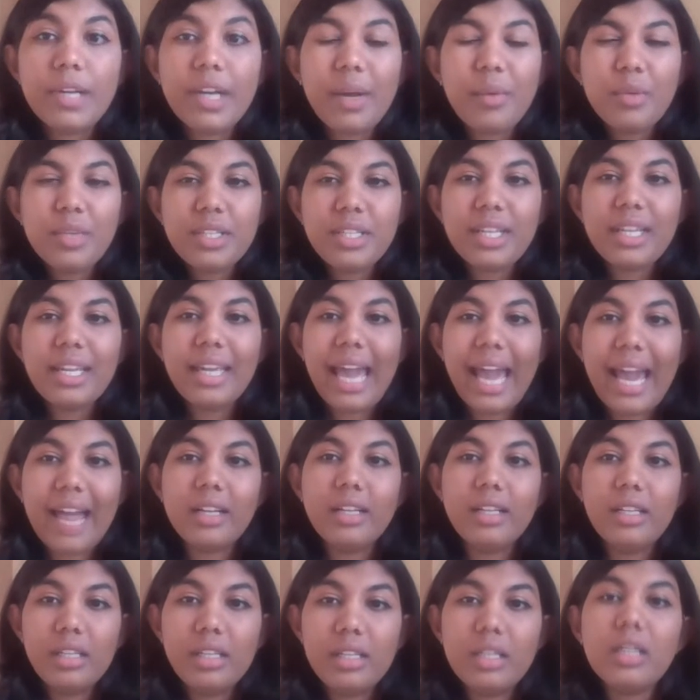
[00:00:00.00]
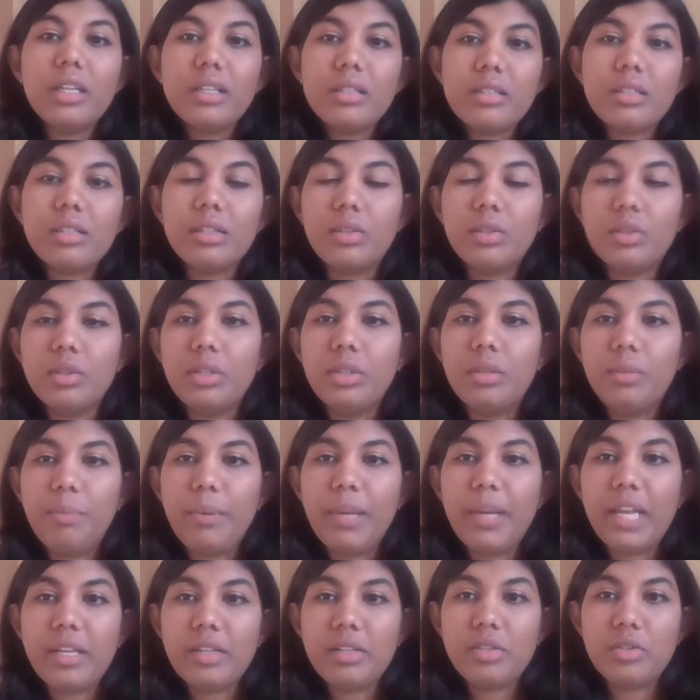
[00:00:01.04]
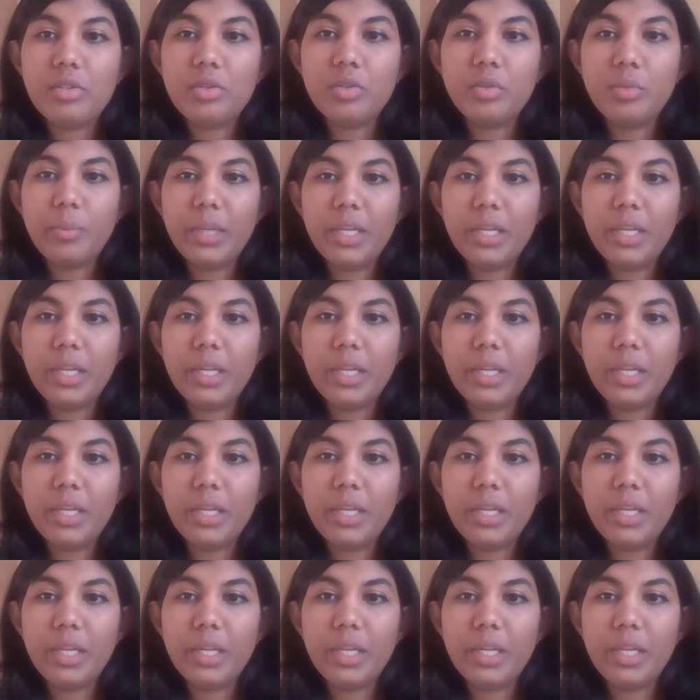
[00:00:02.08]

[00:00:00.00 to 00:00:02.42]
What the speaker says: I would say Kaggle is a good place to